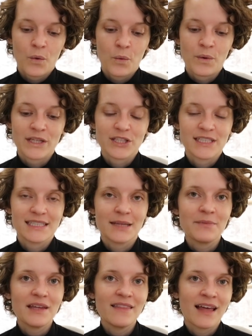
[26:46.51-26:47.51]
which is
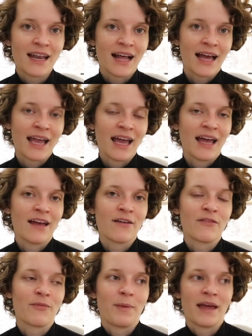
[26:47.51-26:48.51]
something that I
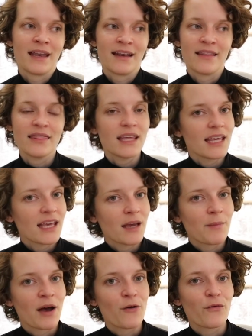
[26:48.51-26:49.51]
have been thinking
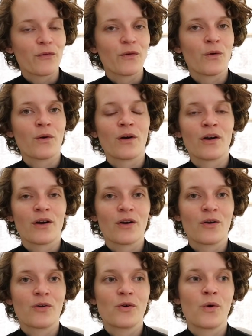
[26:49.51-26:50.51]
about for
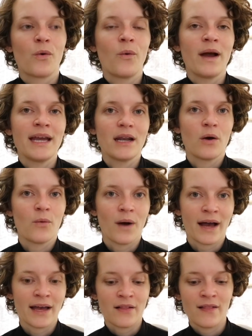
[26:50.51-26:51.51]
quite a
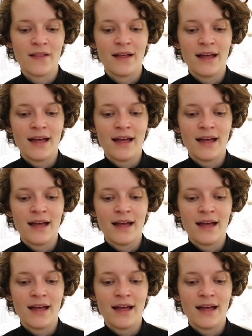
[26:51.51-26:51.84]
while.